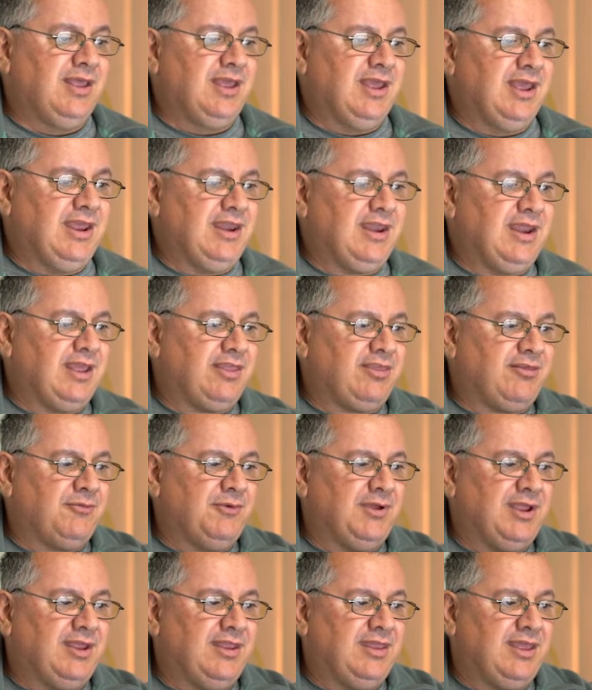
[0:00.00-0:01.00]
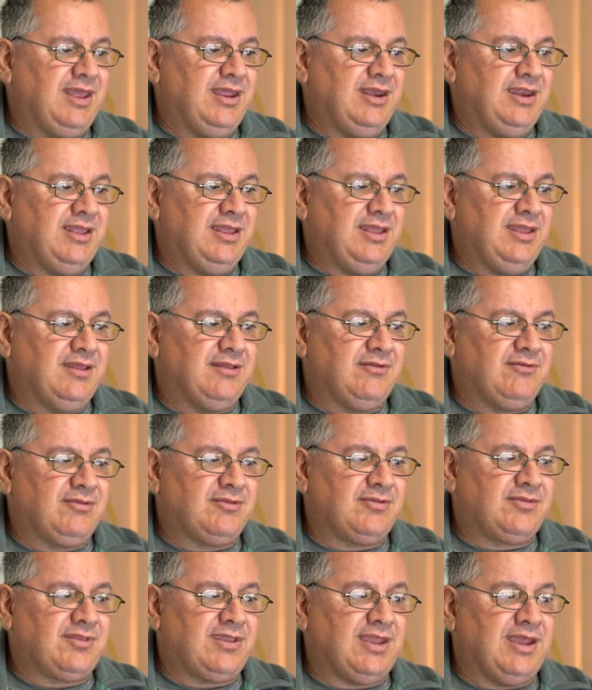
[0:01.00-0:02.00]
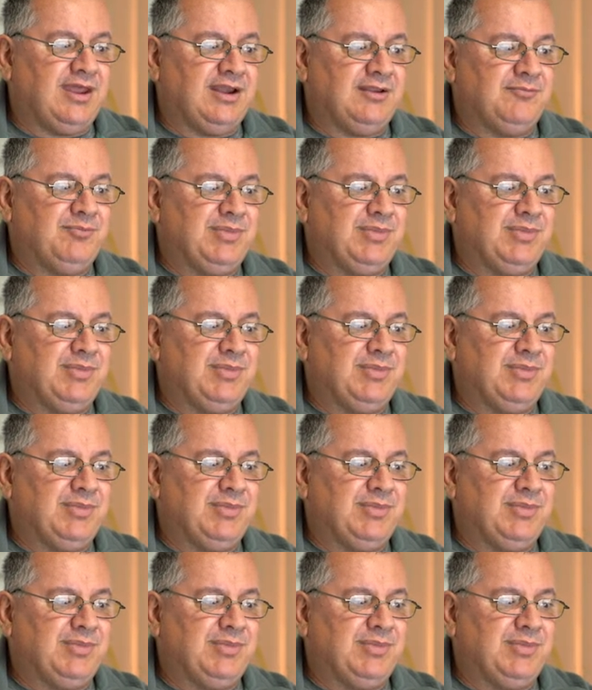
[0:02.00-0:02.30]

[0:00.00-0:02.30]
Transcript: And that's where that here, starter